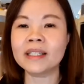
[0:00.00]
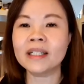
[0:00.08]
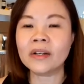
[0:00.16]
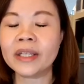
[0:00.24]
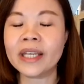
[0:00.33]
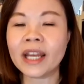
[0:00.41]

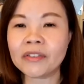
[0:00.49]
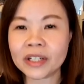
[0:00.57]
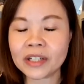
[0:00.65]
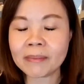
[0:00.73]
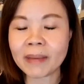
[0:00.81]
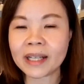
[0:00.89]
Okay, and
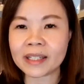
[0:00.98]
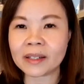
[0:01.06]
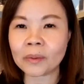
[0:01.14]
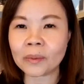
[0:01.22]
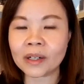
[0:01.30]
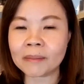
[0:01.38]
Reishimax is a
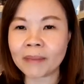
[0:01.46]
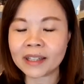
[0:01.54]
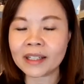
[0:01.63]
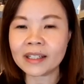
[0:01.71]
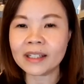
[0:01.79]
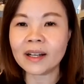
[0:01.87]
method,
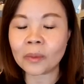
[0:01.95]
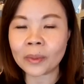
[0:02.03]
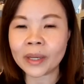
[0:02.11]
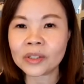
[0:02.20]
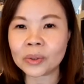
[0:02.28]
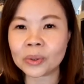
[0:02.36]
a way
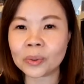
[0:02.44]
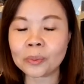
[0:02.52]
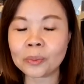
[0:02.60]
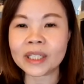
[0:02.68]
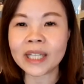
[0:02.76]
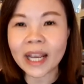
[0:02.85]
to
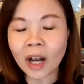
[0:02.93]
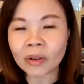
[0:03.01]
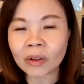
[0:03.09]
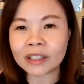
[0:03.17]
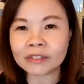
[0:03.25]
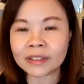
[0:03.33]
protect our
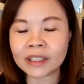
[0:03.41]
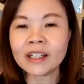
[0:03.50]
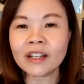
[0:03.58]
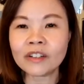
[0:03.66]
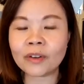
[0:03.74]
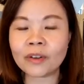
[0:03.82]
liver
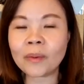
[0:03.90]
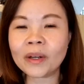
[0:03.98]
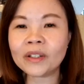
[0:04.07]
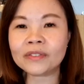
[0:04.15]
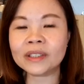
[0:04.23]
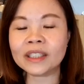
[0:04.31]
from one of
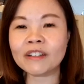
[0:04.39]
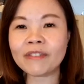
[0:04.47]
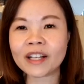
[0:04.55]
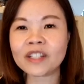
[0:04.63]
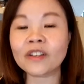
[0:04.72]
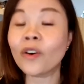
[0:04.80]
the
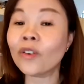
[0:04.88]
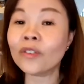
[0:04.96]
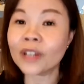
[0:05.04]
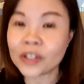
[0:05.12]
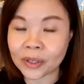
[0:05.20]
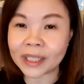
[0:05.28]
effects of over
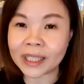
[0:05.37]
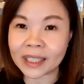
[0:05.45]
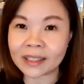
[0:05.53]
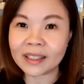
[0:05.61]
drinking.